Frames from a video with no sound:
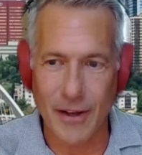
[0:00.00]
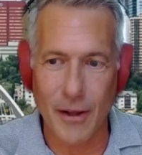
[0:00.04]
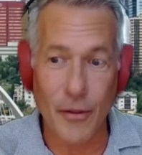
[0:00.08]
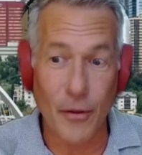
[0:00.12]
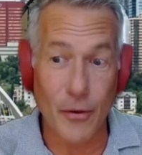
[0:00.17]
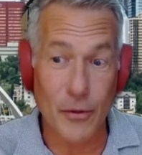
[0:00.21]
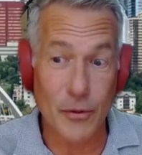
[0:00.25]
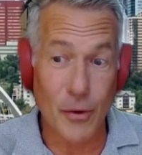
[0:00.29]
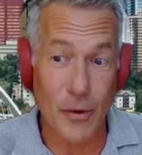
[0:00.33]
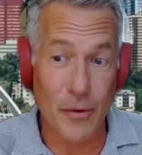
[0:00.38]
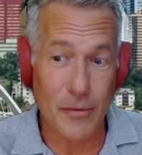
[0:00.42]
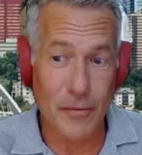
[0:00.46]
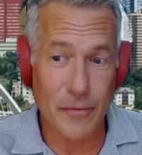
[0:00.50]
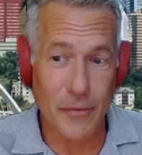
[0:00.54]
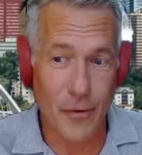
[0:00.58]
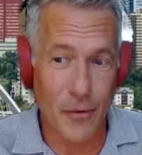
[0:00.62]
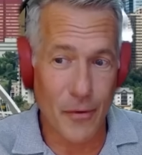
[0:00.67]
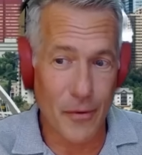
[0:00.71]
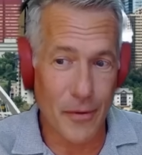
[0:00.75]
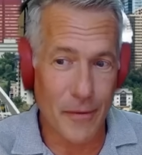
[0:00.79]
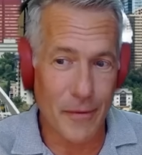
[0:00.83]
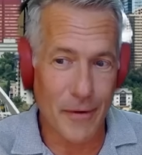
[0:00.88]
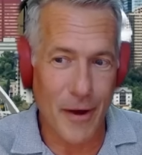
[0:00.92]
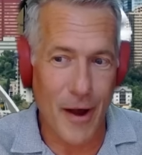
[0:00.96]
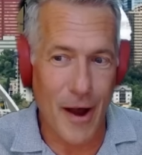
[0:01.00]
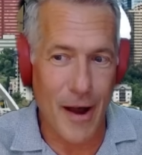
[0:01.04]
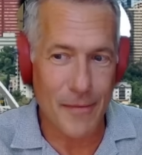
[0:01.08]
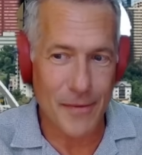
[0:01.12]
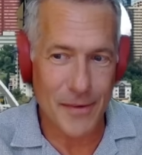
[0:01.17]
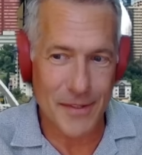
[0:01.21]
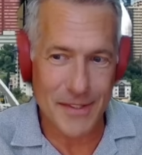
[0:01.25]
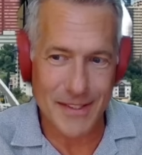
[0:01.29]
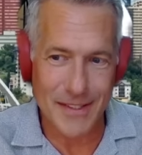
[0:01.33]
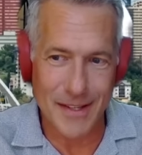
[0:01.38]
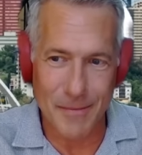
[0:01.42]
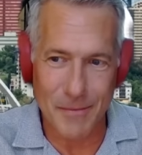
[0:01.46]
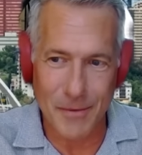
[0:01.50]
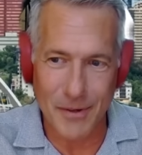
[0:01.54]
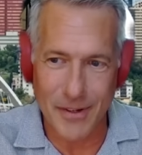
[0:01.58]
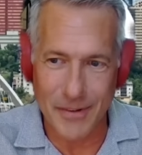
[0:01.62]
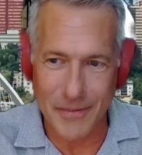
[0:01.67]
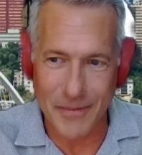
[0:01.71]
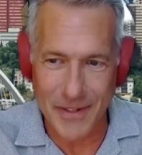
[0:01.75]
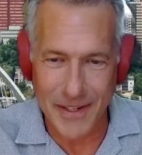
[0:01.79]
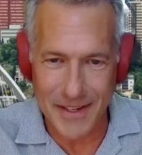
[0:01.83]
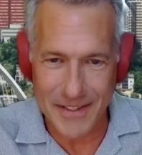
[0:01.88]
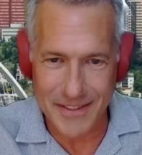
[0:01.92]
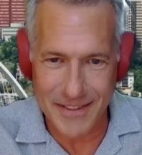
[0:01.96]
Although don't phone the office
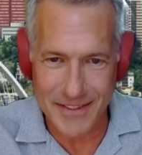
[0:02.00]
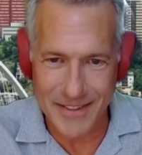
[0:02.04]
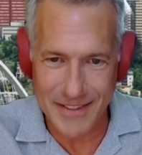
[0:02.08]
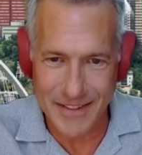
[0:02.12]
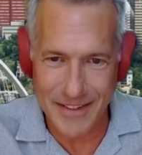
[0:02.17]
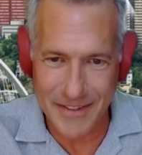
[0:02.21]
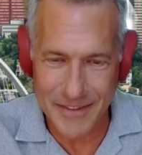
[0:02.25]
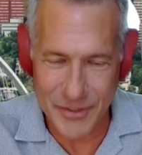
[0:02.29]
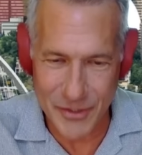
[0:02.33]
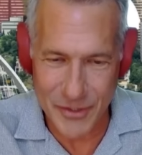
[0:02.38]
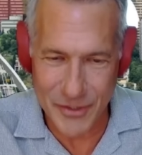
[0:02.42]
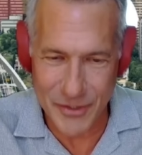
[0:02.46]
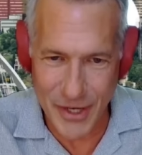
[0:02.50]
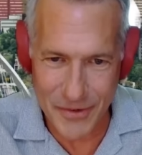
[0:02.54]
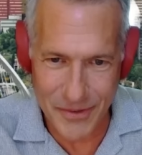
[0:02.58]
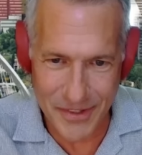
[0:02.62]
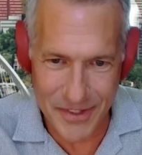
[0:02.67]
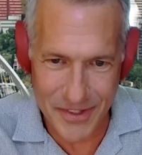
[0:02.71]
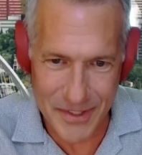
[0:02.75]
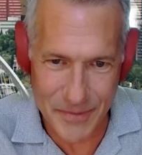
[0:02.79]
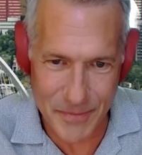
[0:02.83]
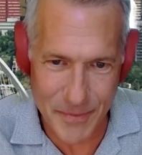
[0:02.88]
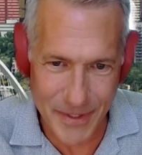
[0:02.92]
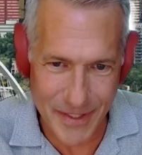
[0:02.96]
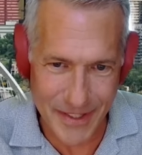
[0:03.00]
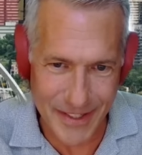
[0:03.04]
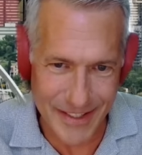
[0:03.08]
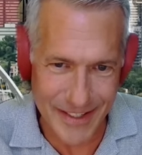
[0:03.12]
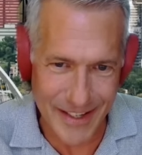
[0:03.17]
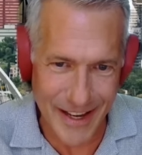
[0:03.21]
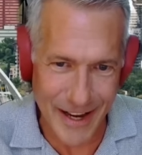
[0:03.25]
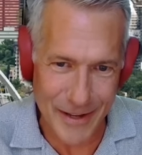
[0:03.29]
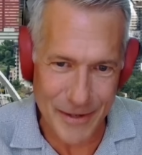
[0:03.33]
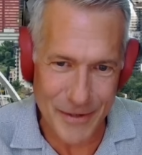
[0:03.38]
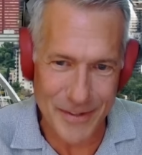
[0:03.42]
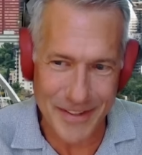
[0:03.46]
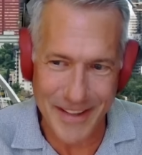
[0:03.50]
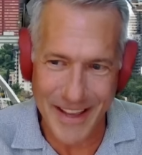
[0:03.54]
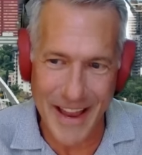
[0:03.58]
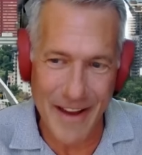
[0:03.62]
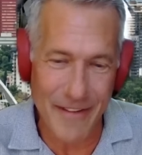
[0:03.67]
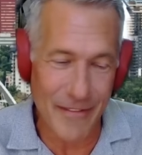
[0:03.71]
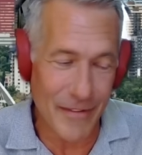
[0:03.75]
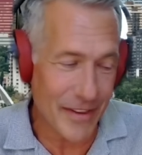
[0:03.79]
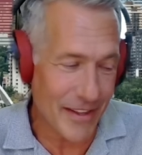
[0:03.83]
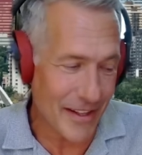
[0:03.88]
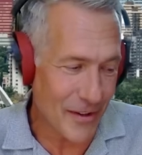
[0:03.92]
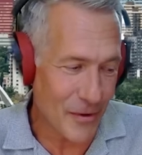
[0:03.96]
number, because generally speaking,
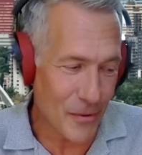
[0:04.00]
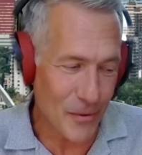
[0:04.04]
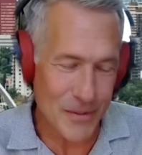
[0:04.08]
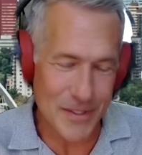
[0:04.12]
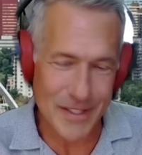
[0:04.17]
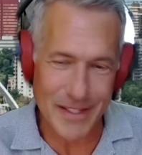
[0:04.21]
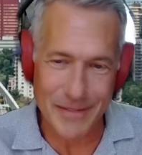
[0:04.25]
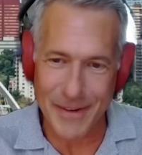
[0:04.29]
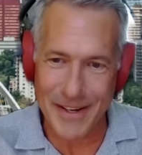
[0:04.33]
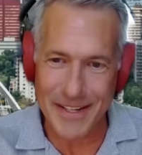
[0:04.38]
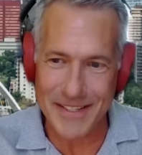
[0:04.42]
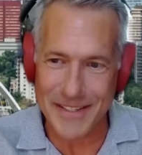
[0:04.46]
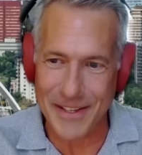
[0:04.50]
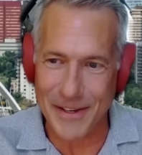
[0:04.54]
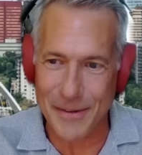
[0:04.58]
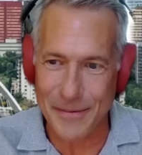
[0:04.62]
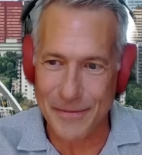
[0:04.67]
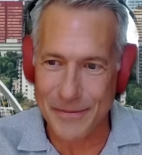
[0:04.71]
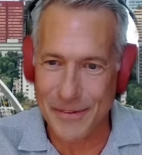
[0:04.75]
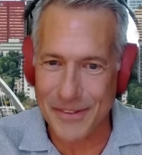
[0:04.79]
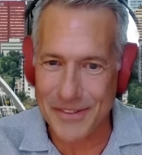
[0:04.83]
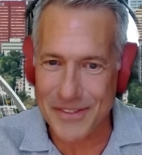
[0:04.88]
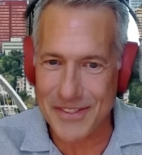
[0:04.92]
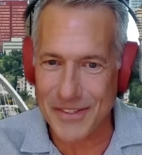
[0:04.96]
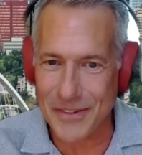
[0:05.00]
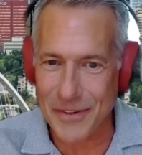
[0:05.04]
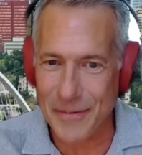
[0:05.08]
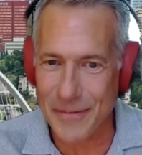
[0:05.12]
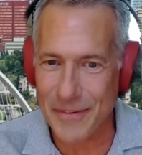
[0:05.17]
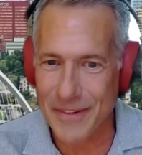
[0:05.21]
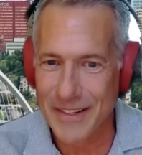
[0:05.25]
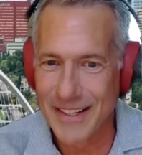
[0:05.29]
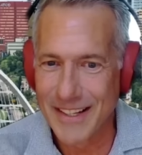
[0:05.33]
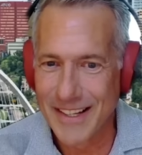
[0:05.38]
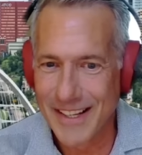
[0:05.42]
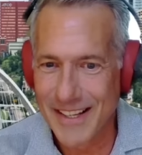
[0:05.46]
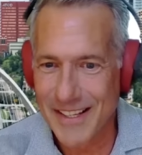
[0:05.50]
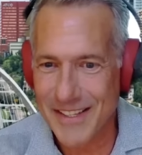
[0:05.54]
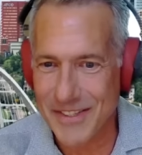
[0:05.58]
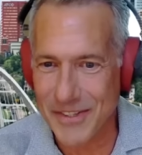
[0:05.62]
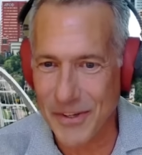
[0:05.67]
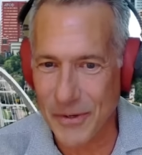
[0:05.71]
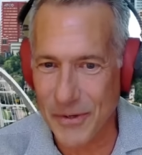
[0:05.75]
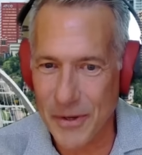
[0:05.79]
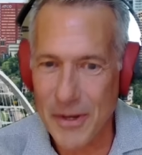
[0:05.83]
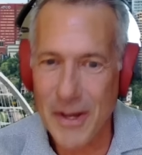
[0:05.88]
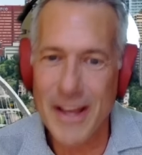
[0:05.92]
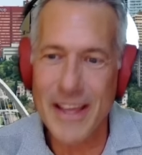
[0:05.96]
everything goes to my cell phone.
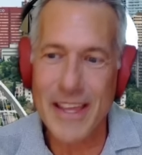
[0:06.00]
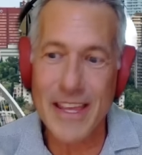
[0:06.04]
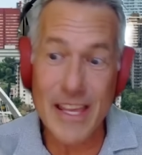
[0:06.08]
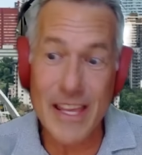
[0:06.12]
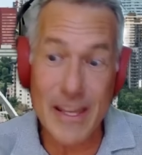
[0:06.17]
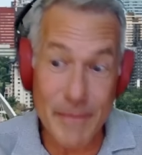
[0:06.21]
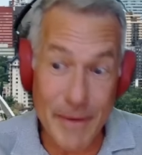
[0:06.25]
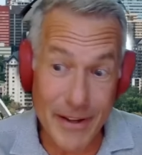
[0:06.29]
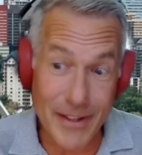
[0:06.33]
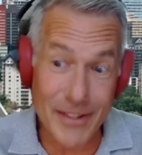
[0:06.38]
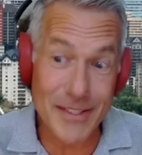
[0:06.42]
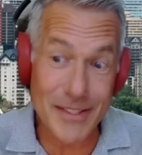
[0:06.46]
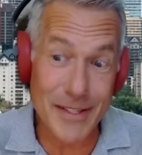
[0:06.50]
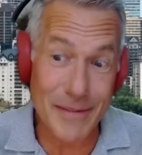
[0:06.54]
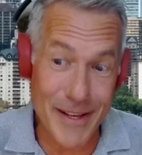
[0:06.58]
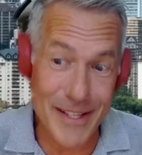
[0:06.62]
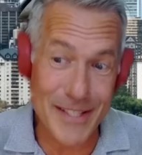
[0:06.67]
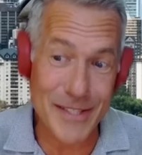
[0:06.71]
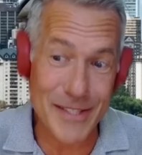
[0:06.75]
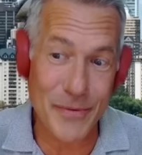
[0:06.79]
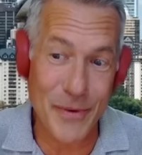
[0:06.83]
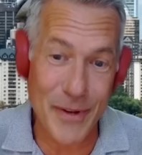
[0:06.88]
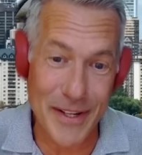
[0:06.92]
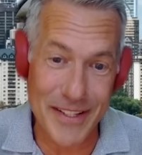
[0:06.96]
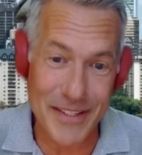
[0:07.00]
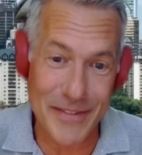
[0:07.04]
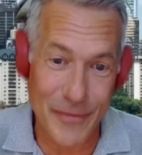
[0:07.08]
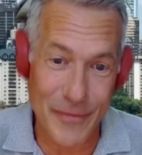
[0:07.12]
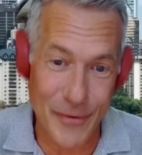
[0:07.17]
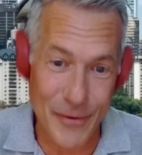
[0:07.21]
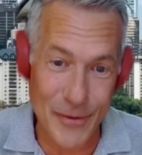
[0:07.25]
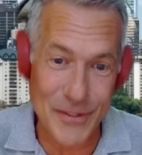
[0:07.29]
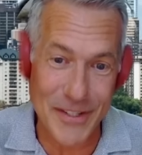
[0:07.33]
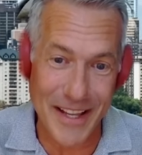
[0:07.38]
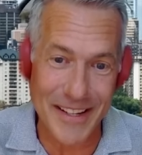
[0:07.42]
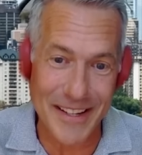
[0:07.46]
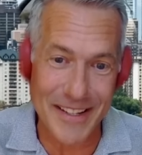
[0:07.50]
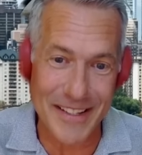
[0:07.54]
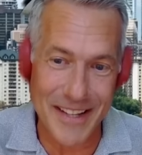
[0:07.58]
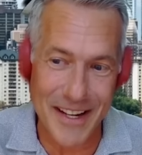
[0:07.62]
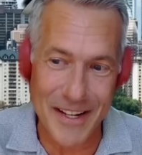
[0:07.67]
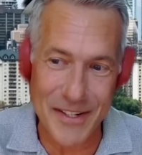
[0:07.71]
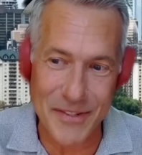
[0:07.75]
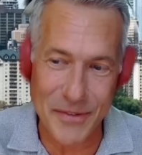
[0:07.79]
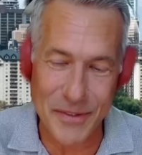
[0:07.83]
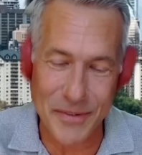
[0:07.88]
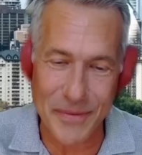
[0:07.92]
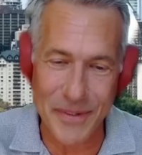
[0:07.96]
So email is the best way to first get in
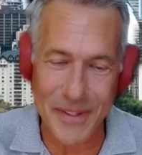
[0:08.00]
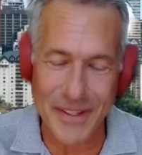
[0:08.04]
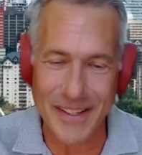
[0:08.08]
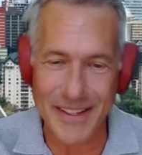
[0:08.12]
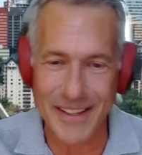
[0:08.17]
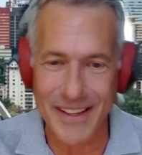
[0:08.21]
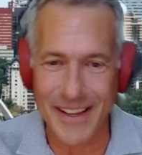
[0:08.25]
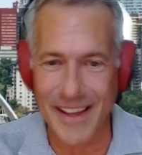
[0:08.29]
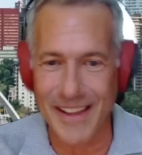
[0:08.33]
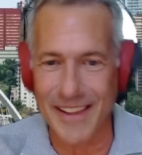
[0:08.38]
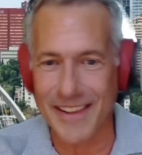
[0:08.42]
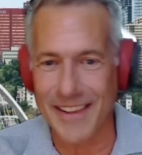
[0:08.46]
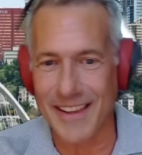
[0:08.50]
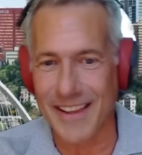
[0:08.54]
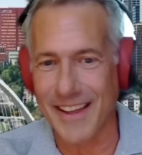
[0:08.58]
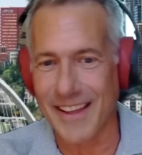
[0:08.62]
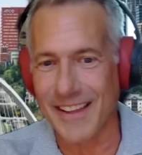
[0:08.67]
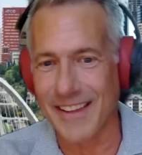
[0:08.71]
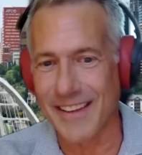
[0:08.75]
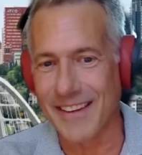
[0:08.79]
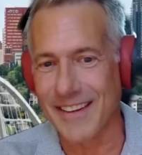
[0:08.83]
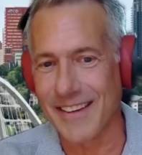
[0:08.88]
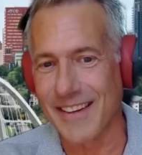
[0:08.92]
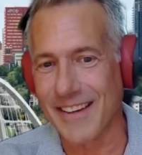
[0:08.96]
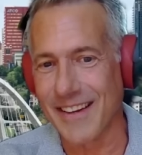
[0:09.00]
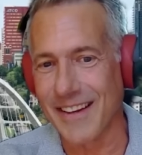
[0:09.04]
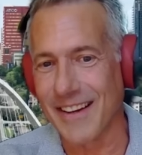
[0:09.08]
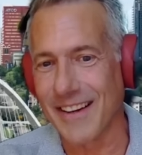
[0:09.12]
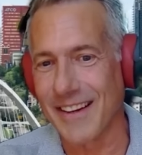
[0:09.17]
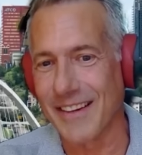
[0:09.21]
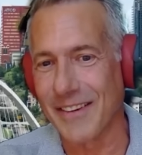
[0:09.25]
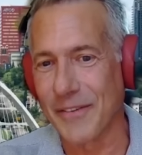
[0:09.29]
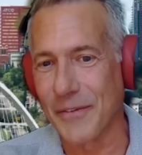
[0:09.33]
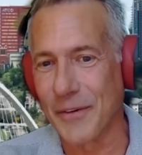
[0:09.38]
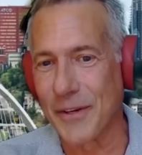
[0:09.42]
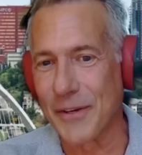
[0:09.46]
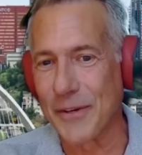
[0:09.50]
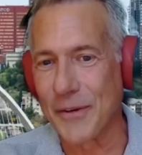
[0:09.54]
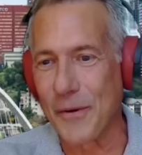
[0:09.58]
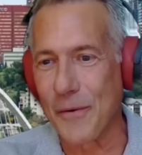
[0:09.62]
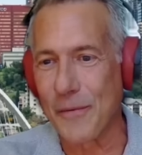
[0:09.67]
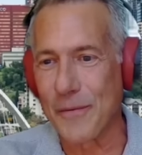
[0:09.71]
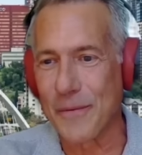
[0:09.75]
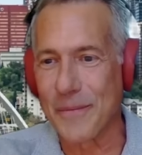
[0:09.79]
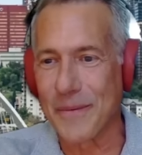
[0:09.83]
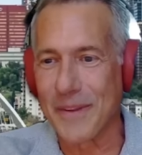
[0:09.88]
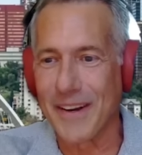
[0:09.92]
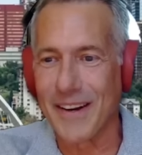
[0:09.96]
touch with me, and we can go
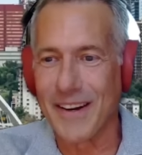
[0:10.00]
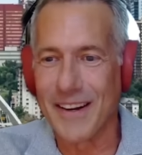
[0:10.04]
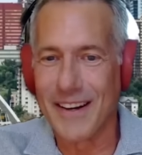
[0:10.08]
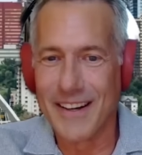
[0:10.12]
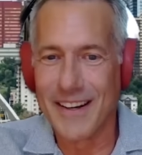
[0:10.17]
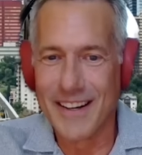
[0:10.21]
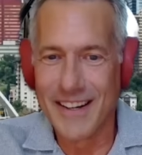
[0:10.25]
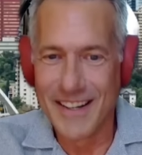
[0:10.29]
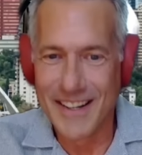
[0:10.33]
from there.